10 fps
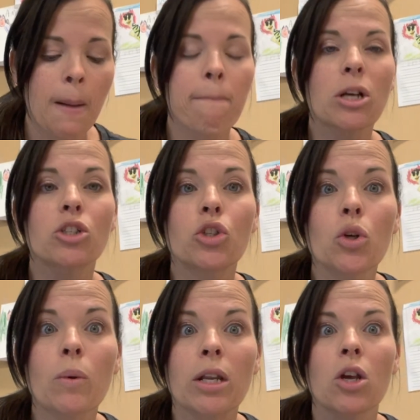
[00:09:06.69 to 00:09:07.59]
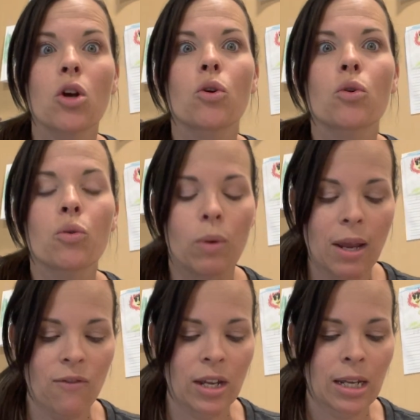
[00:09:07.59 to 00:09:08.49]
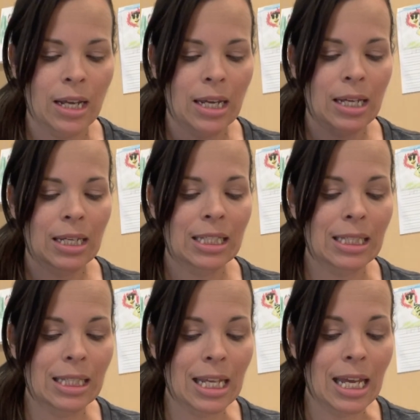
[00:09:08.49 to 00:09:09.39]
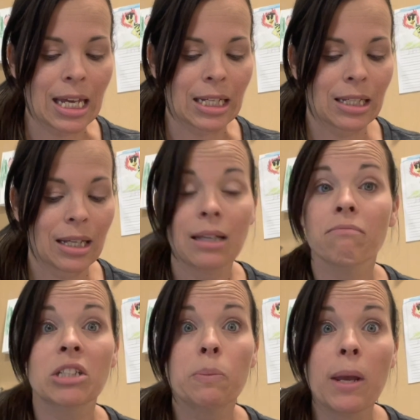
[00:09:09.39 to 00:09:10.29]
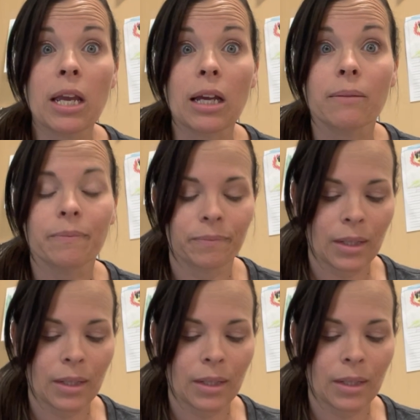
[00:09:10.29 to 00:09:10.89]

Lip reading: Pursue it, crave it, seek it, speak it.